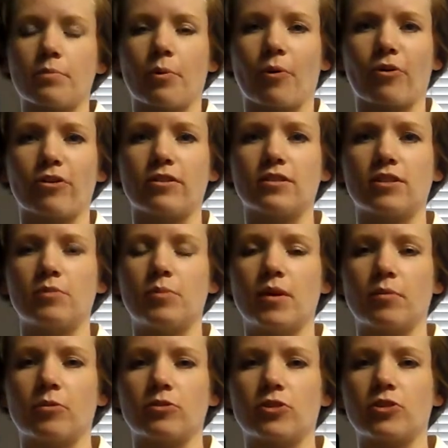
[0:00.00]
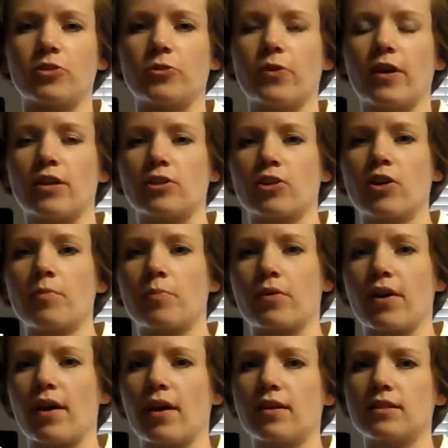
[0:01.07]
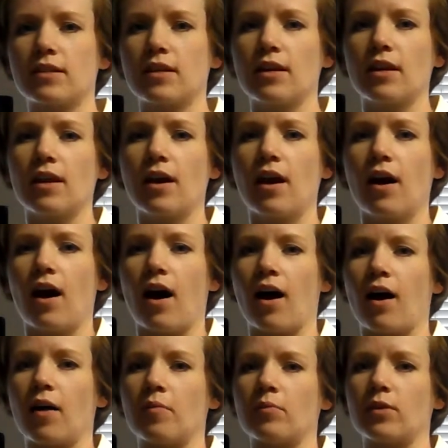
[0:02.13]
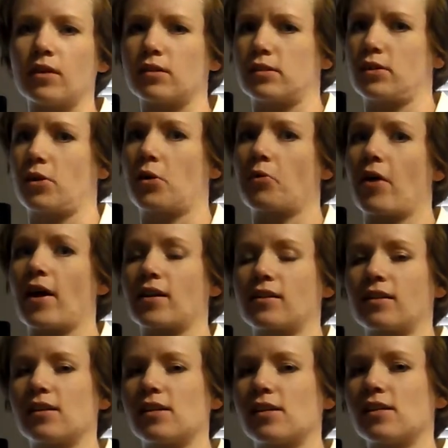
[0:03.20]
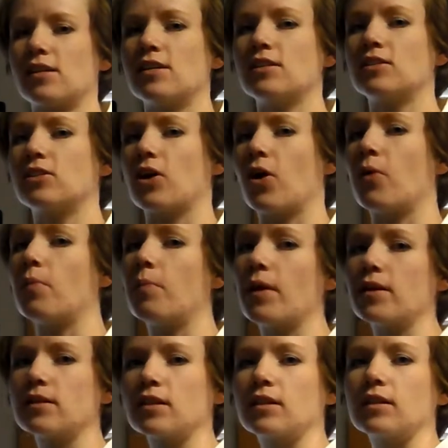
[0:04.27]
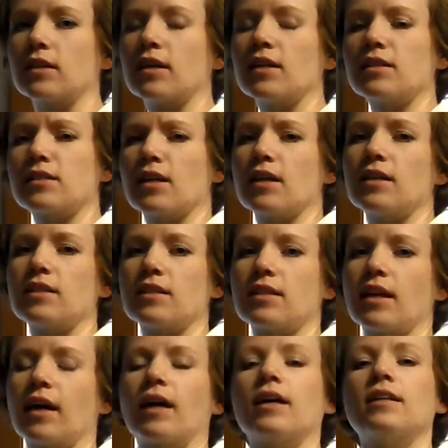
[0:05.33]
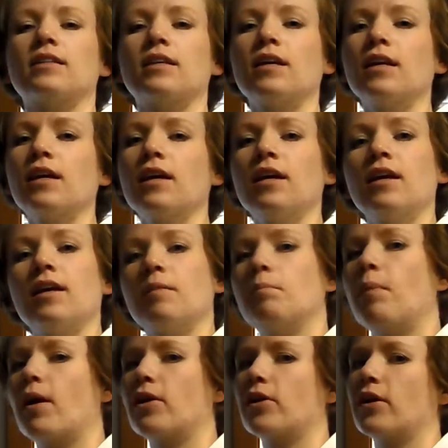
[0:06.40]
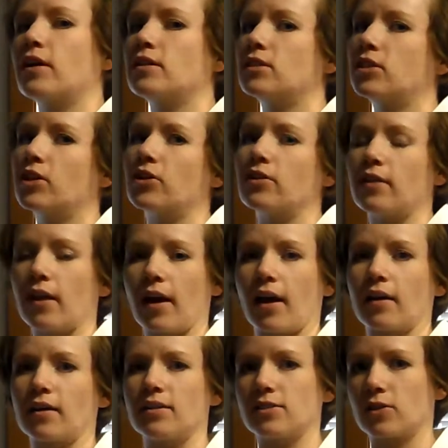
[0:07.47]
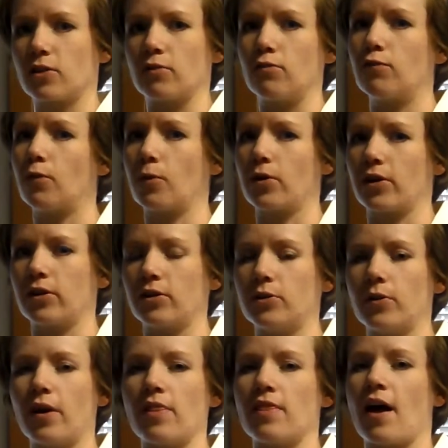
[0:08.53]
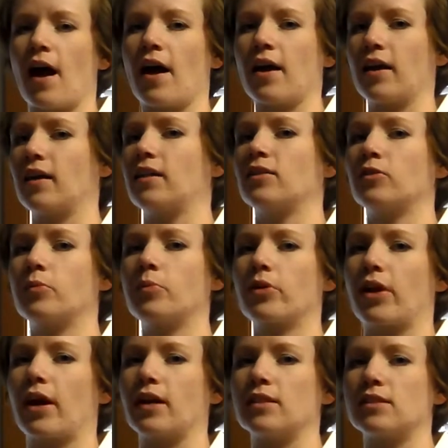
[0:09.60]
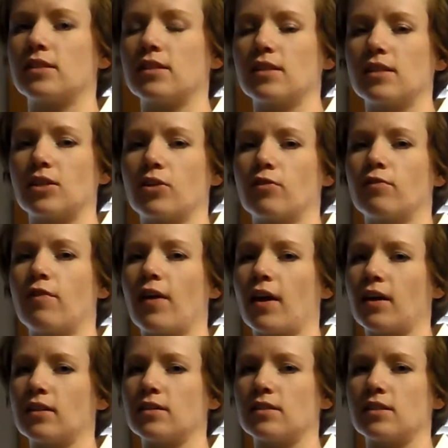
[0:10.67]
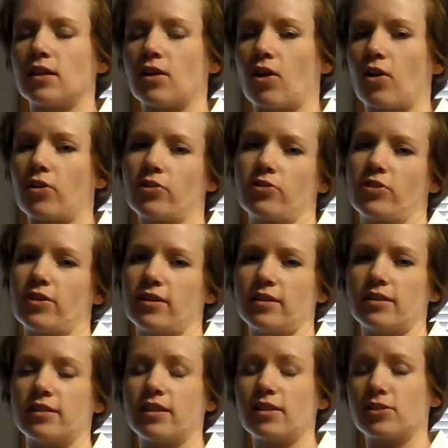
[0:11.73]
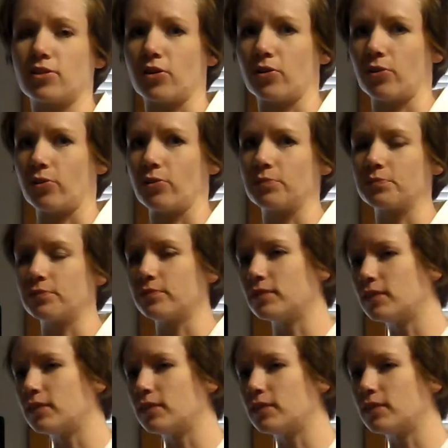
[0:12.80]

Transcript: it's important to be able to interpret things correctly. So basically it says that butter is good and it's good for you, and that it lubricates your veins and arteries. So